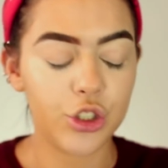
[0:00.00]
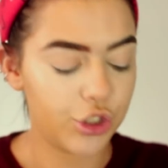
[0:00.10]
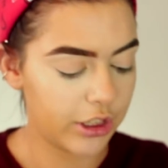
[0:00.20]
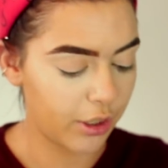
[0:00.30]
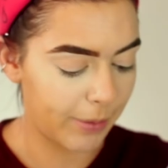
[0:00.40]

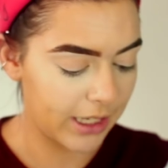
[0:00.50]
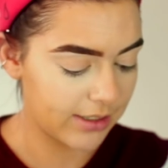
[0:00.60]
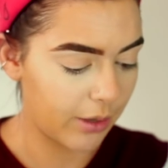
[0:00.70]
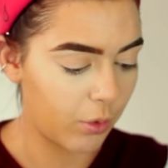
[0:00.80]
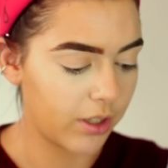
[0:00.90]
shit their
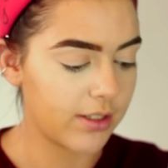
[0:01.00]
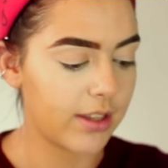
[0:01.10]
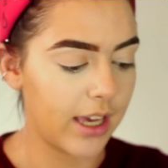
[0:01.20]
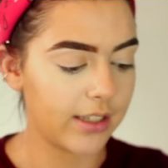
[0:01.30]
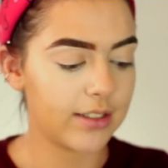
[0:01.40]
pants at once.
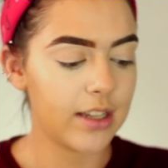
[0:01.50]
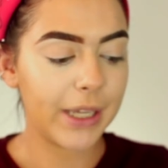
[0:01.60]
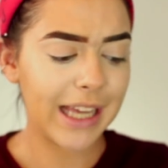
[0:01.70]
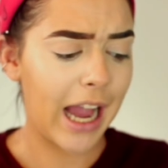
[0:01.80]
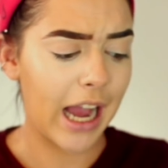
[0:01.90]
Thanks.
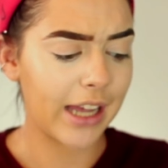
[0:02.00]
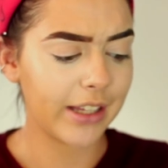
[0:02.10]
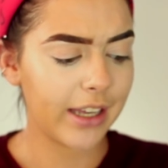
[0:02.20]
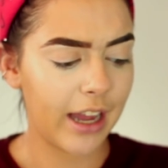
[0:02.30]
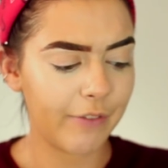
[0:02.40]
But yeah, I
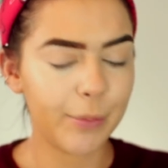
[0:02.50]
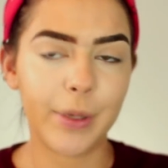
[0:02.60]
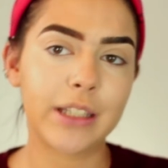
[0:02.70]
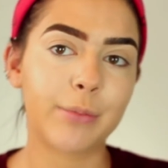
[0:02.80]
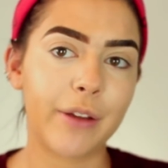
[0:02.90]
like haven't
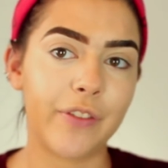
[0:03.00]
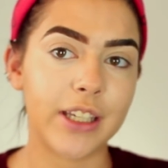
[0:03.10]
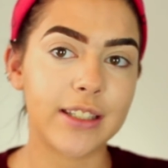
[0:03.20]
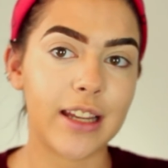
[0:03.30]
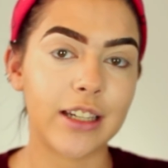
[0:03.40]
baked my
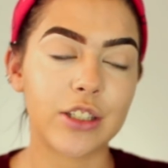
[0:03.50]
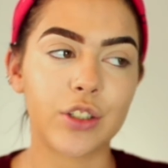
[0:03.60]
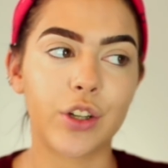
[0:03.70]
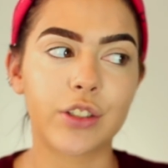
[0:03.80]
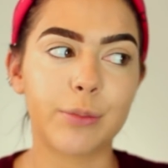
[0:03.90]
face and
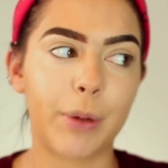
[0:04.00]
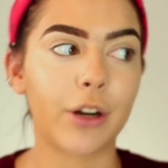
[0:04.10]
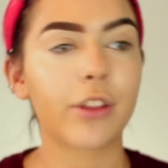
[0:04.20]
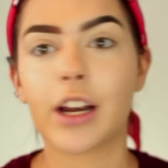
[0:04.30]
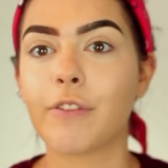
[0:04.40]
it's looked
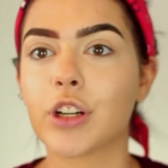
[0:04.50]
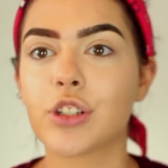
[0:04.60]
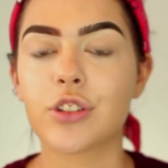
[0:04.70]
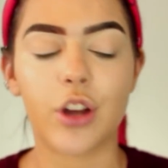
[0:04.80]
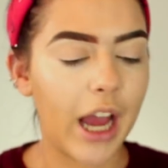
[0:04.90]
better than
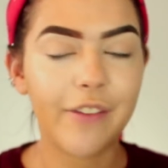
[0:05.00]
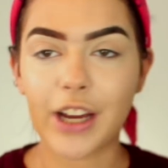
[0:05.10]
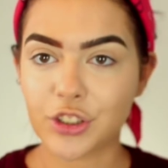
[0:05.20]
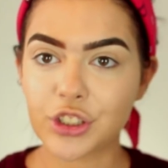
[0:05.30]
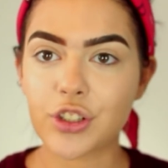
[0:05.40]
ever. So I've
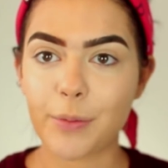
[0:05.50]
actually